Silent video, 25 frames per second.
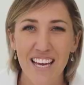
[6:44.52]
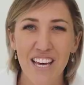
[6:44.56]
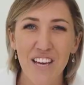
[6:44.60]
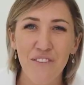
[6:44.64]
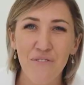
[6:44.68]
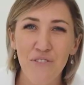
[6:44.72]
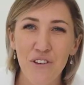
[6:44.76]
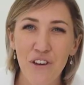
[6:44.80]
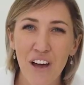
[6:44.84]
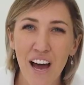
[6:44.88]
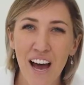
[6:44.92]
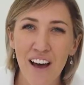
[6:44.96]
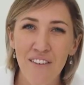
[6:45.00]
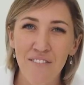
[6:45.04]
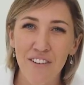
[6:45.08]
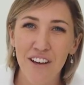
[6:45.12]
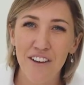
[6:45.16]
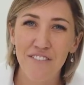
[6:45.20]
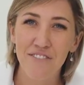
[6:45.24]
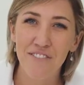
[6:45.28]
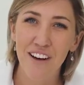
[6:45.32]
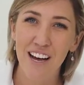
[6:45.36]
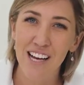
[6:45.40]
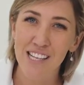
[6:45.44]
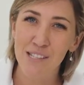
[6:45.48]
If you have a
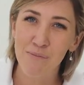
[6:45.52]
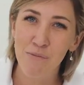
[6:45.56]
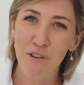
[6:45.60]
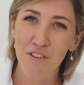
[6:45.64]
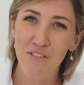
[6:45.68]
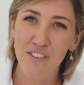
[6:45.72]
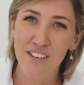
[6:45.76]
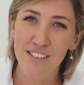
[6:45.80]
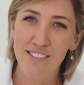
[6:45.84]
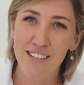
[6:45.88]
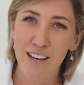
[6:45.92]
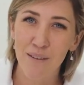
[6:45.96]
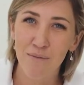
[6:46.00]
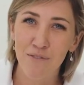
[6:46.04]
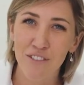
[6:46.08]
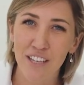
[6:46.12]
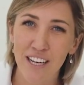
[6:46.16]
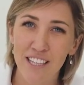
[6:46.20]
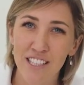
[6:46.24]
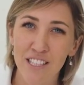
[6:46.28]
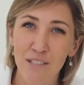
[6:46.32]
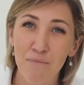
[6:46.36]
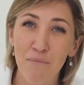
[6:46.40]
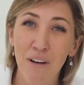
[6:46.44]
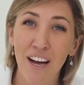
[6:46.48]
fast moving
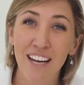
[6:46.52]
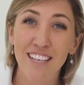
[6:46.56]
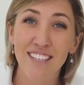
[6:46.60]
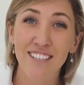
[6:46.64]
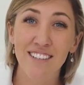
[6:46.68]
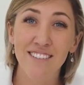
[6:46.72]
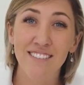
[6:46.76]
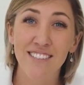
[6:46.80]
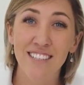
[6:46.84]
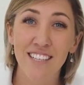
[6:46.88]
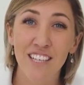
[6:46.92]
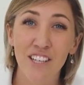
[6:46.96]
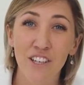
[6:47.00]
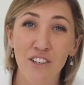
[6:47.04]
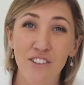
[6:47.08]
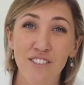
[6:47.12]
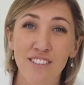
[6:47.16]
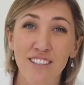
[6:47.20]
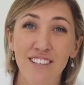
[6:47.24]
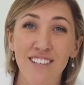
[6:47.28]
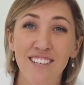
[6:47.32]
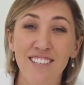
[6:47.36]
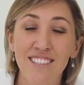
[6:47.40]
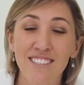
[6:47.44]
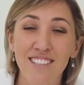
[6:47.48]
subject, you might consider
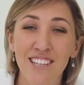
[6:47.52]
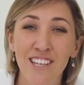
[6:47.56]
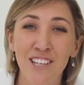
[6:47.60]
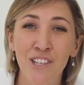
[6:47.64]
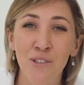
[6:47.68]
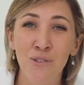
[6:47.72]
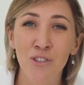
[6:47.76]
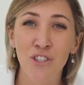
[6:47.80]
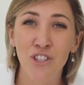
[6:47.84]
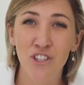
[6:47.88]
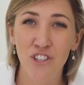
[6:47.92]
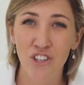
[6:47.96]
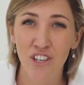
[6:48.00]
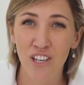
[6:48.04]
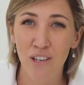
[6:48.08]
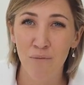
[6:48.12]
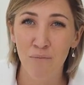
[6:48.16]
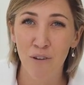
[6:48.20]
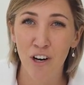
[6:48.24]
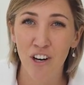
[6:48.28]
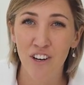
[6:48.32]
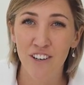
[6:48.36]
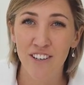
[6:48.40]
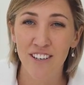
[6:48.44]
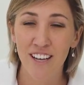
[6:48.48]
using continuous shooting
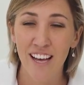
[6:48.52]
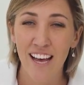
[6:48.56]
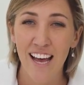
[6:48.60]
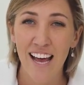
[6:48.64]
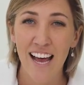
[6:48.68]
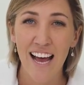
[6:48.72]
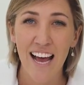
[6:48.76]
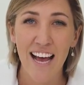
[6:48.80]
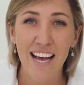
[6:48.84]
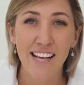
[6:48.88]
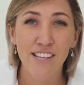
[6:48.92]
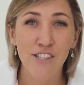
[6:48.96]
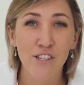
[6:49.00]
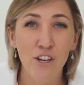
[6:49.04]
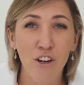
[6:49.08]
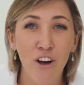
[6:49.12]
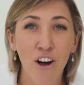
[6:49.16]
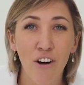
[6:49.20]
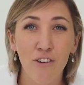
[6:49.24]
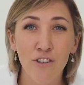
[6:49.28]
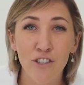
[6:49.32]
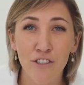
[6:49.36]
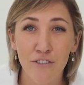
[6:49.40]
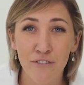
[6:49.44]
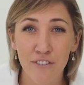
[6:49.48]
mode. As you
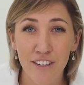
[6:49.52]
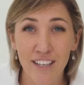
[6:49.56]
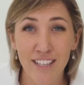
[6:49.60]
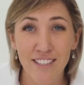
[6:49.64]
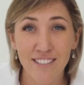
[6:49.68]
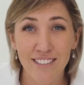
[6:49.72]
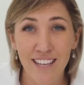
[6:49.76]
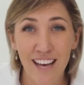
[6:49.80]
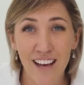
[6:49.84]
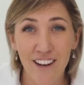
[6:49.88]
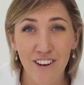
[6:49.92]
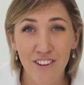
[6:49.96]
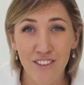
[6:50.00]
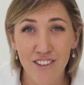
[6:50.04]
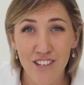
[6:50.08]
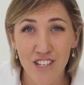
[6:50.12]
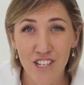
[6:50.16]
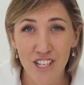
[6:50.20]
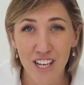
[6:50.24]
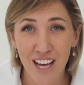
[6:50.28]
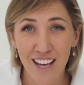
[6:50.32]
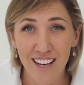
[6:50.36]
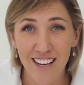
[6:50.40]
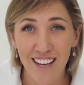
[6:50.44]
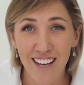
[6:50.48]
hold your finger down on the
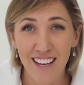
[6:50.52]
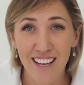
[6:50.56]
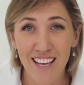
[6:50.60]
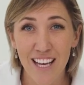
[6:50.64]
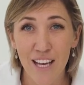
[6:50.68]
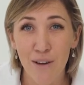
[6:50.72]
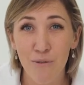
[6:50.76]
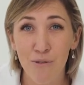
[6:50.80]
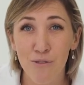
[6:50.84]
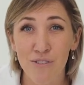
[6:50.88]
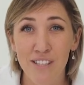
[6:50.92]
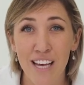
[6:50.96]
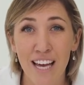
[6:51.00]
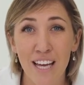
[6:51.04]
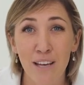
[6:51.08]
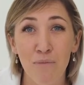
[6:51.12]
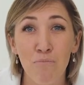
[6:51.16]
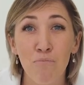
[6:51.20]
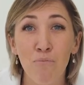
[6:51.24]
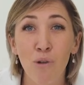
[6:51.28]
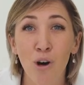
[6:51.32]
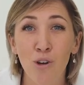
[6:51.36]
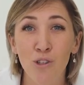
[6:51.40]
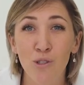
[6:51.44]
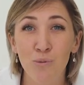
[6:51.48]
shutter, it will take
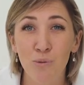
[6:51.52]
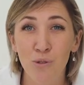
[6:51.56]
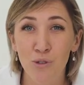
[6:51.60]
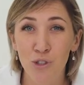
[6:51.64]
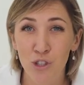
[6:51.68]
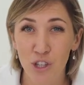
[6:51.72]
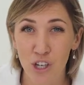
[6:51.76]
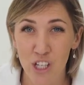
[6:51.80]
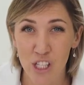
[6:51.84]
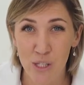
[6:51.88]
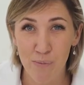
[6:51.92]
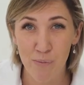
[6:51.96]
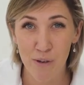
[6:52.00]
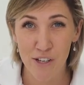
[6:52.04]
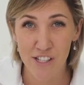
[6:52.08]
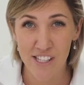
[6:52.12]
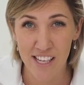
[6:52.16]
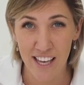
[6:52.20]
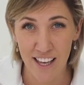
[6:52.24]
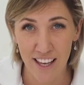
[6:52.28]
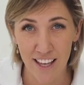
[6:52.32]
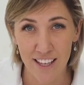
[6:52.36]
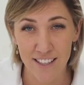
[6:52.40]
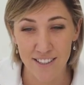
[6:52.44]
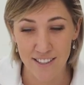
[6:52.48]
multiple shots per
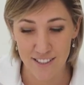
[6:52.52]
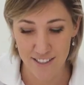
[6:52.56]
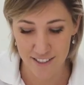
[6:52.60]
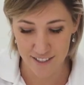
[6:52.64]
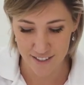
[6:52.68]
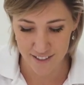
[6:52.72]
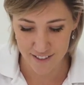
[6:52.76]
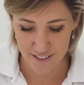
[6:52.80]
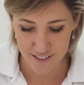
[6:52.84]
second.